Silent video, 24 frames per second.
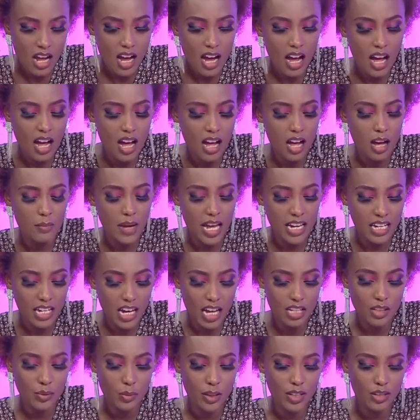I
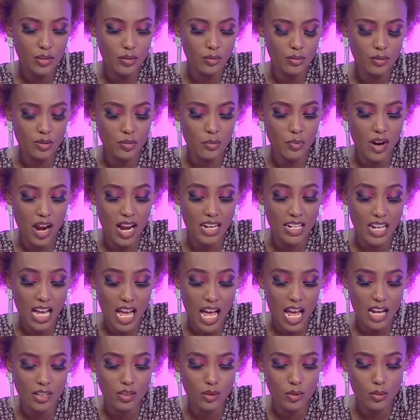can't wait to rebrand
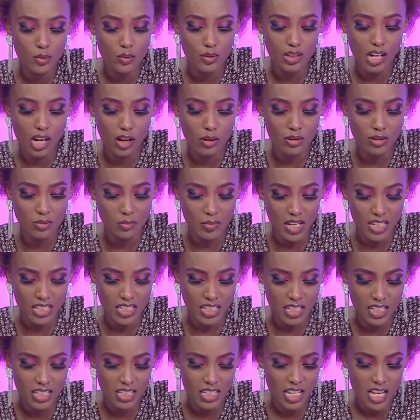at Huda
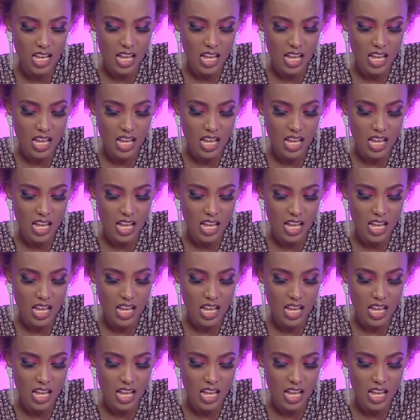Cosmetics.